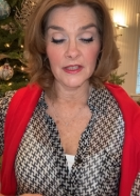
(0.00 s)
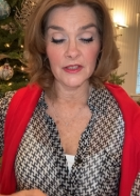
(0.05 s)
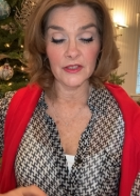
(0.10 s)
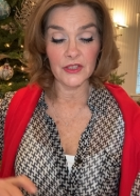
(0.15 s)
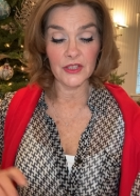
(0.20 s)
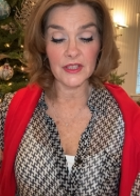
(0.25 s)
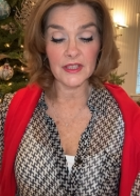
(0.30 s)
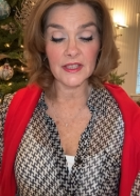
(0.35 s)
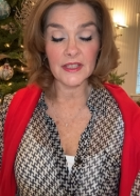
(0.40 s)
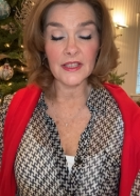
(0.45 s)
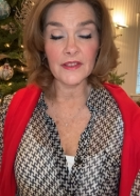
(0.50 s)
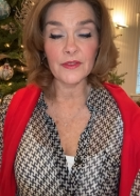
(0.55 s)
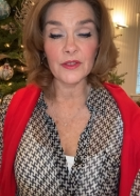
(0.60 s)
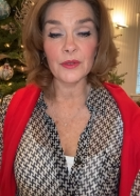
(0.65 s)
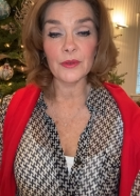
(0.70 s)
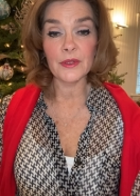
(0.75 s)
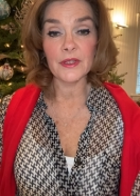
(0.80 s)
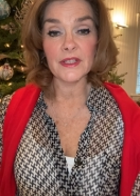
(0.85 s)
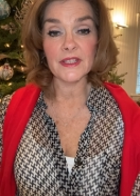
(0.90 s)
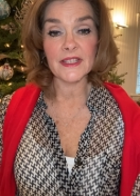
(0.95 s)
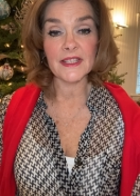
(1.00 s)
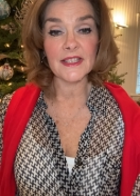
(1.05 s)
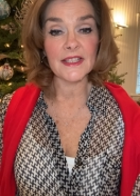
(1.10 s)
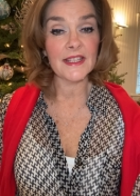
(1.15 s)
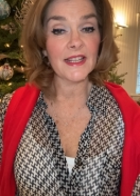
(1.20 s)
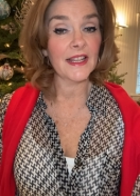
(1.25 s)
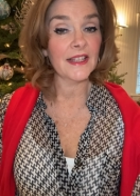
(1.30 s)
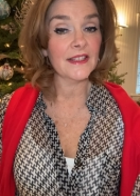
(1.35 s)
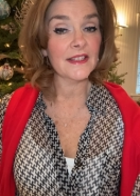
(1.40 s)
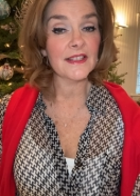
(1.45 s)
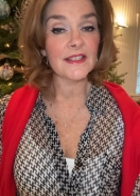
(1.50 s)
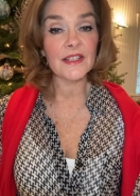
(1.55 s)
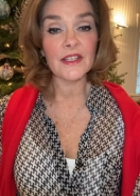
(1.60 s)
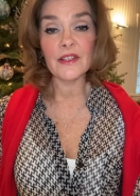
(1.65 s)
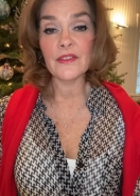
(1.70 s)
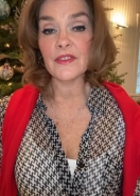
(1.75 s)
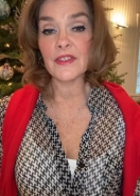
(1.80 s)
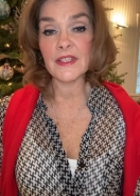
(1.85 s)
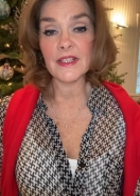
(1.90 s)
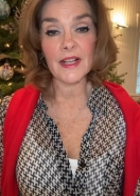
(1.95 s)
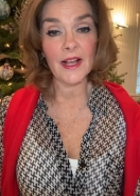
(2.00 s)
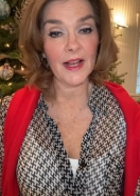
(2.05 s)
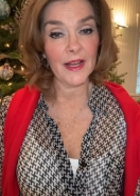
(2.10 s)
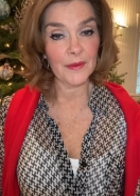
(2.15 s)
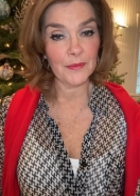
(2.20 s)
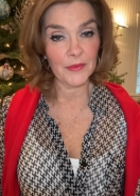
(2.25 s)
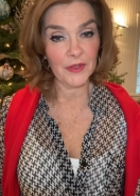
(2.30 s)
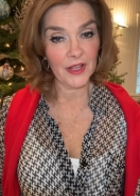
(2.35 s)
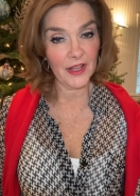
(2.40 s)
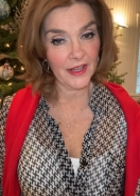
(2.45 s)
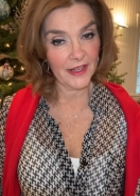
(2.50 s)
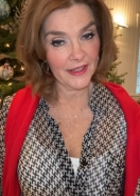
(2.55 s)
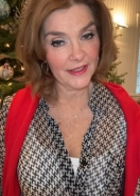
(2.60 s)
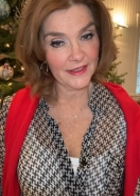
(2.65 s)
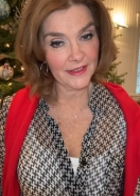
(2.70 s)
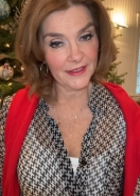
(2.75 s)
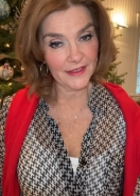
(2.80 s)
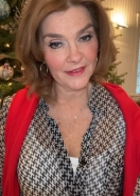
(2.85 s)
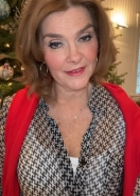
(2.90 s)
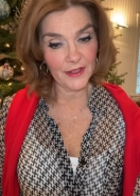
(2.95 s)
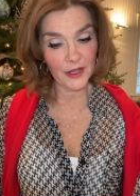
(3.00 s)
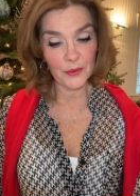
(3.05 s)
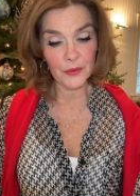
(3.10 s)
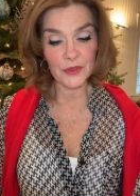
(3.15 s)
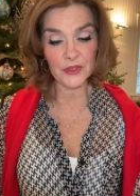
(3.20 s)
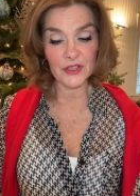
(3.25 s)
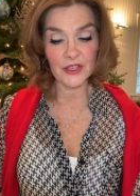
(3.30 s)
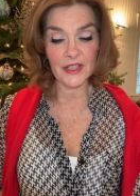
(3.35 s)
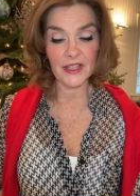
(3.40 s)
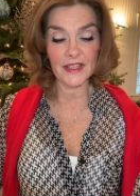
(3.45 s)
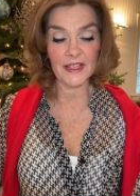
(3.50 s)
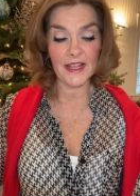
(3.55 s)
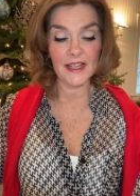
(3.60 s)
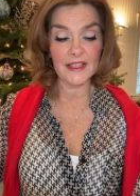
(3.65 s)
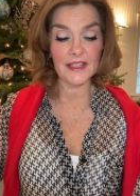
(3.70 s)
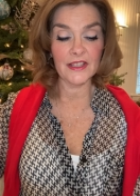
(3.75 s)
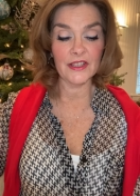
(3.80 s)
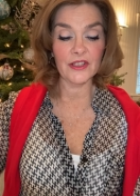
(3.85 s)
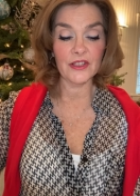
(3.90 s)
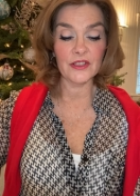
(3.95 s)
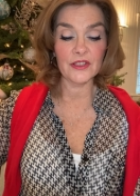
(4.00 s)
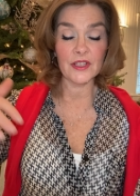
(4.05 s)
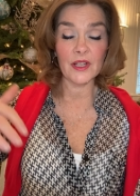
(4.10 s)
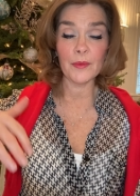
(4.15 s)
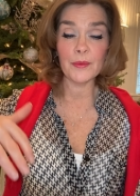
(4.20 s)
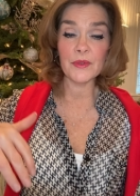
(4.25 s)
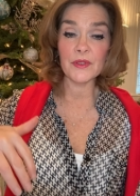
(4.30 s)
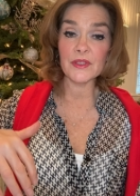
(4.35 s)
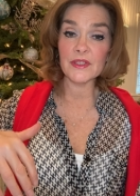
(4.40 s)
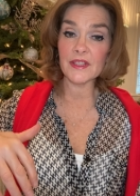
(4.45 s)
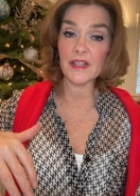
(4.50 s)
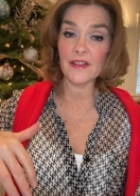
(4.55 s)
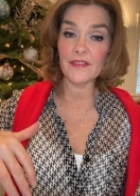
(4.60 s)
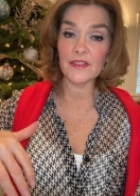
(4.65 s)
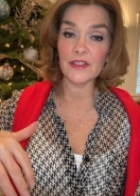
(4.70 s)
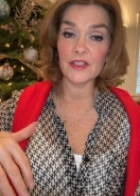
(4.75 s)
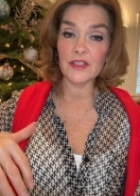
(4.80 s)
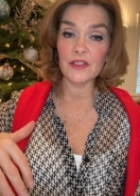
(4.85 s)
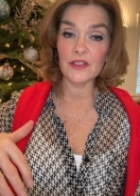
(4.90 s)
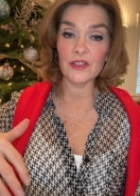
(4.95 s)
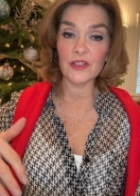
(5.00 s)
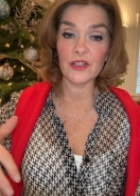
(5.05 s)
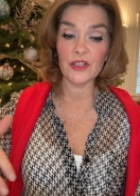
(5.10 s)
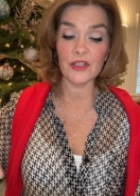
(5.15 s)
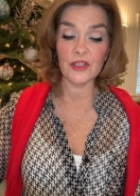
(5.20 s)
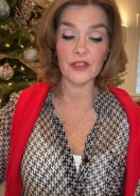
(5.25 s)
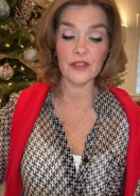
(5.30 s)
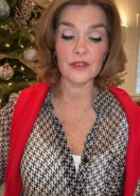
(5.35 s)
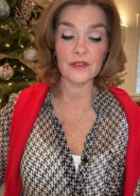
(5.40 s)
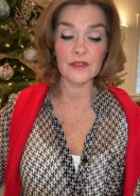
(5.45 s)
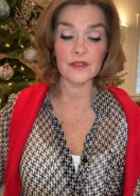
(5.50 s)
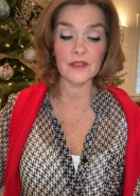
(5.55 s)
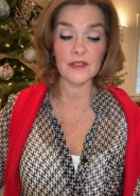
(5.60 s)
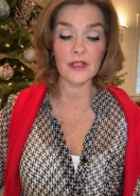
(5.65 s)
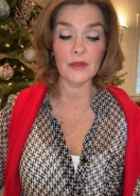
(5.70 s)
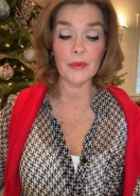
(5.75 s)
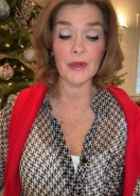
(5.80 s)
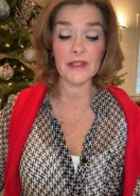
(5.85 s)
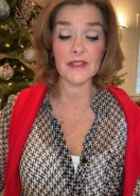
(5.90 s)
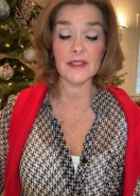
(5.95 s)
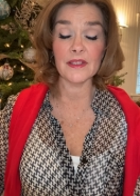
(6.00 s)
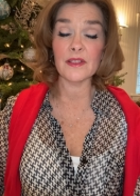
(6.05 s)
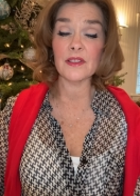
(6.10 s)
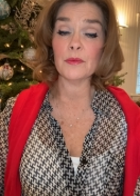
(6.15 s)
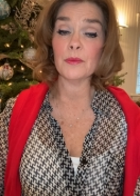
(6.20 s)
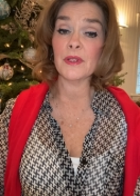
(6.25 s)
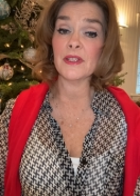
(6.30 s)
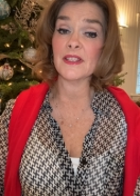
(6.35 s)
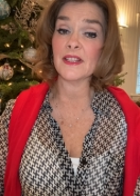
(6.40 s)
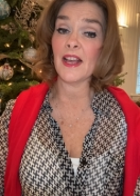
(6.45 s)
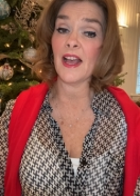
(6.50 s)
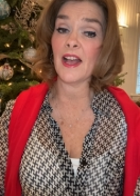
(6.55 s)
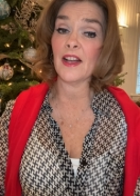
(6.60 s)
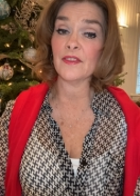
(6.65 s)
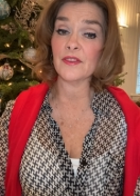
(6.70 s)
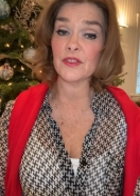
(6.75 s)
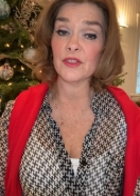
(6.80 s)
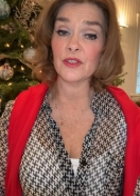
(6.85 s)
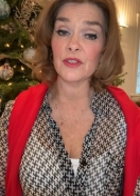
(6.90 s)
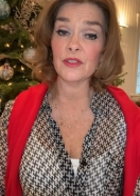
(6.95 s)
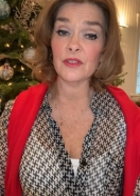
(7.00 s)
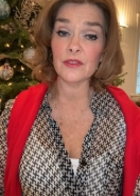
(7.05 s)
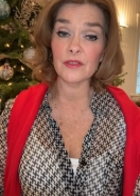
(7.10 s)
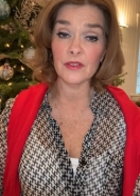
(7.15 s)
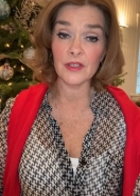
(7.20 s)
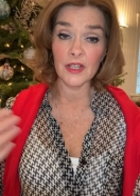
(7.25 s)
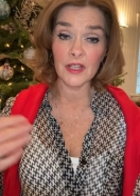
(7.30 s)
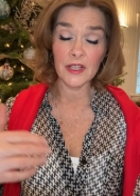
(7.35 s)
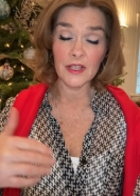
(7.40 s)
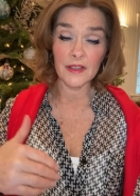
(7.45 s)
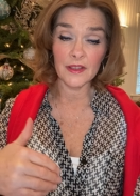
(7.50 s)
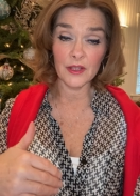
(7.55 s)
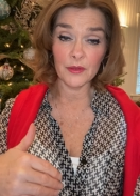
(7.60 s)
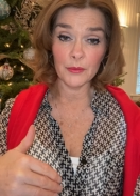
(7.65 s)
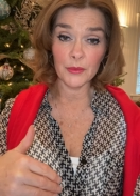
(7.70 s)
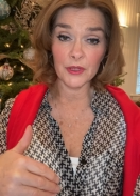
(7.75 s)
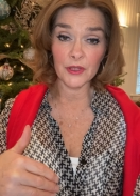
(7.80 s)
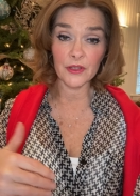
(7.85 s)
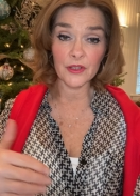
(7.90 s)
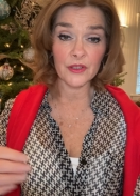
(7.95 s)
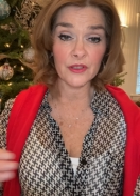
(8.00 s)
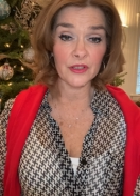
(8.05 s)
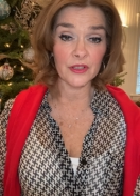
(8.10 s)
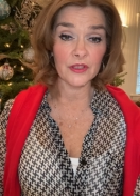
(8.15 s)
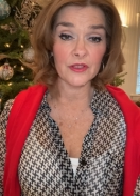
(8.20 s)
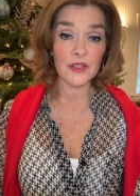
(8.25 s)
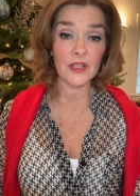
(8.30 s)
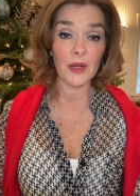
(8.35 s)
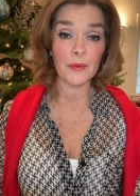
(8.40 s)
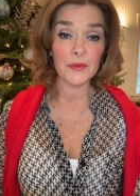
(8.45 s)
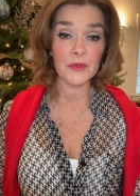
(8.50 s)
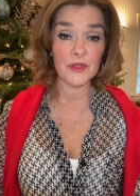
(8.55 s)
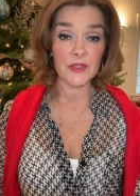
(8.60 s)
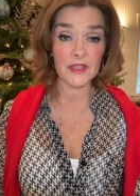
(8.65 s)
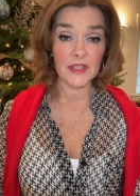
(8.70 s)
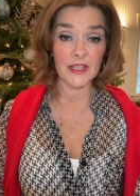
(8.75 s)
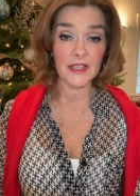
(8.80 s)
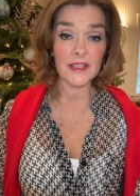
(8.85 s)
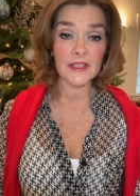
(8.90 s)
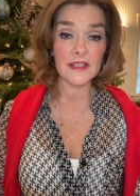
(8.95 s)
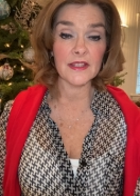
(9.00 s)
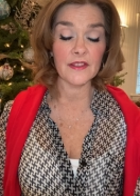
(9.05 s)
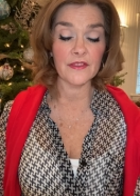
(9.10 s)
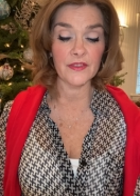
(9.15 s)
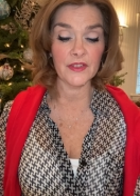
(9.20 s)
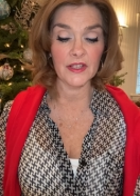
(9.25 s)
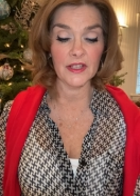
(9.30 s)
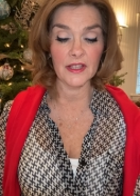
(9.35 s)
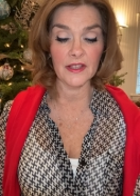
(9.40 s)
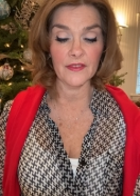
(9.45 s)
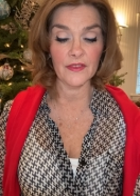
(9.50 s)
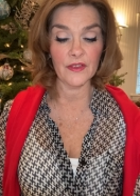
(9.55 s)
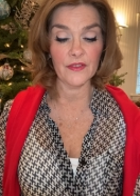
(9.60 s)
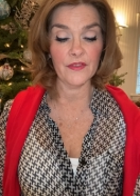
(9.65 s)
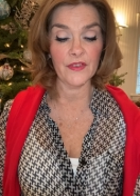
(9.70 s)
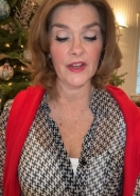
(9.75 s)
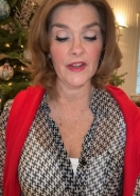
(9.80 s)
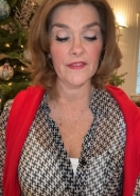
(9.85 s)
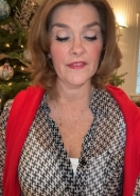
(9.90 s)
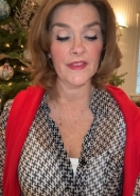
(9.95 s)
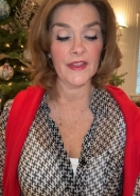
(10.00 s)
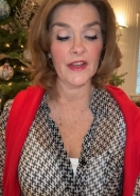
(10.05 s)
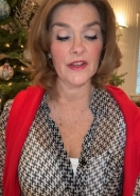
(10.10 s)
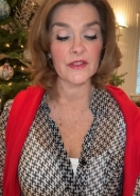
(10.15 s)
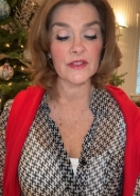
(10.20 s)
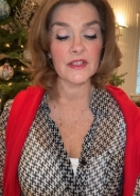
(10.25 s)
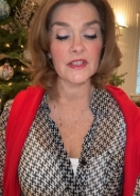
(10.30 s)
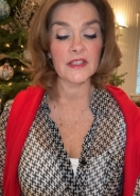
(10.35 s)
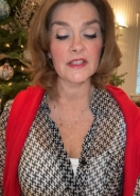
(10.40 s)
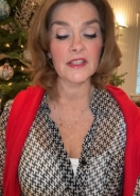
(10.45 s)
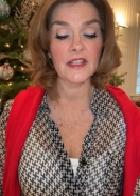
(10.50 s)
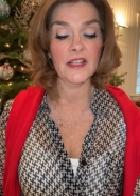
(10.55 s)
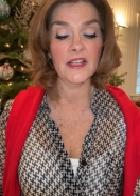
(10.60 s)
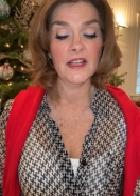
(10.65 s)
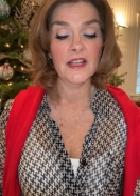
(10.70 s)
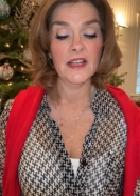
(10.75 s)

Just to give you a sense of the timeline that we're looking at here, chapter 7 occurs about six months after the miracle in chapter 6, the feeding of the 5,000,